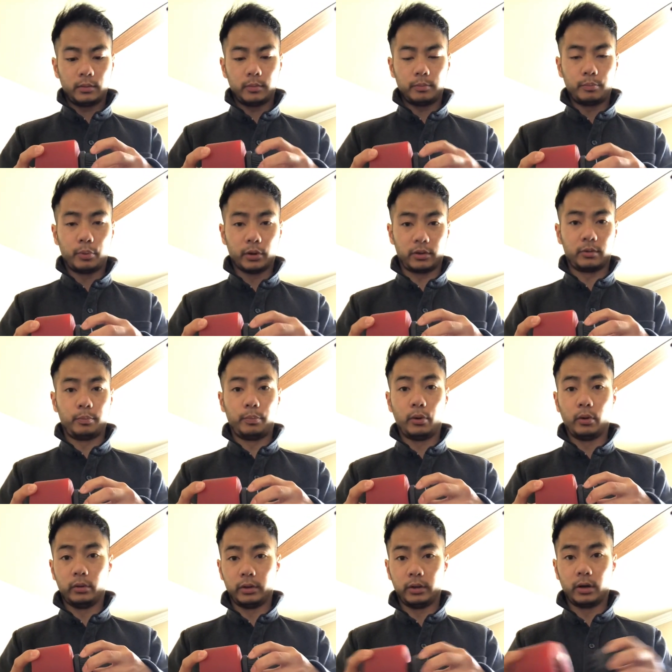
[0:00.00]
put the
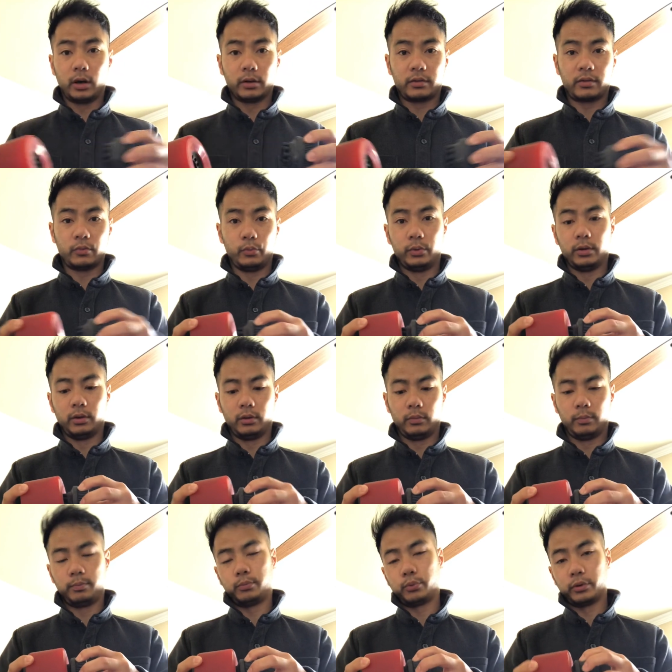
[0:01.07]
pulley onto the wheel
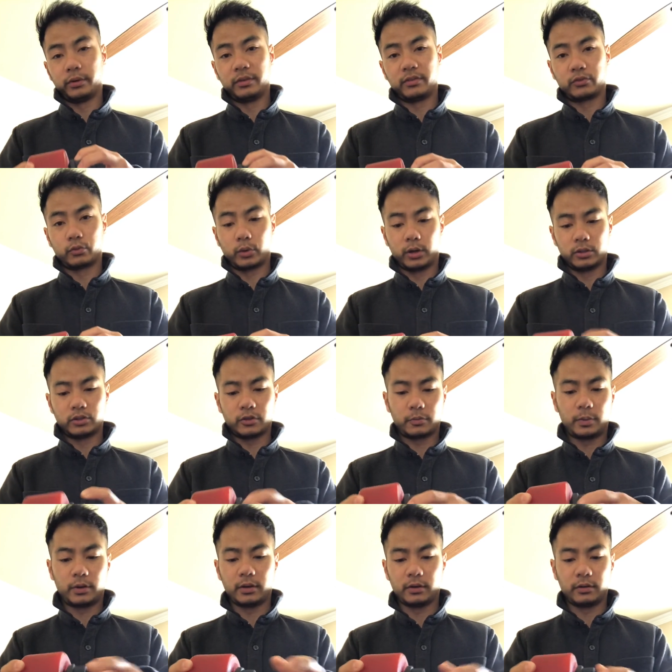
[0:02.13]
pretty straight, just
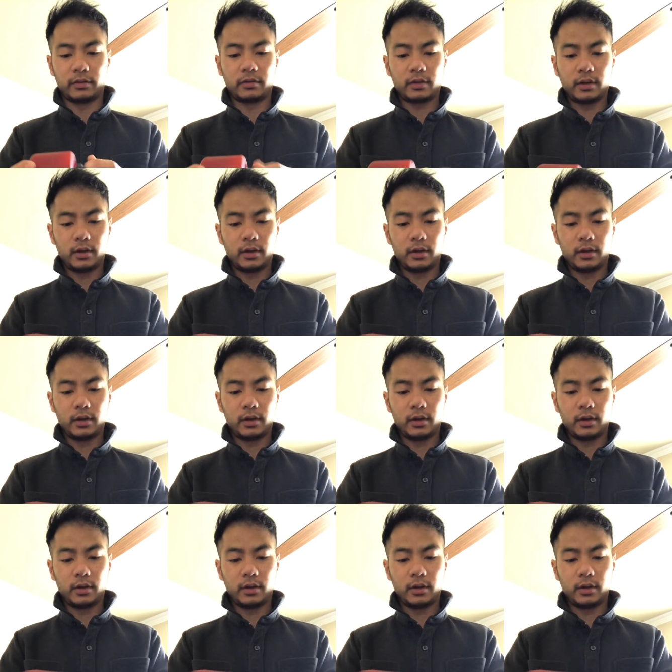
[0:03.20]
because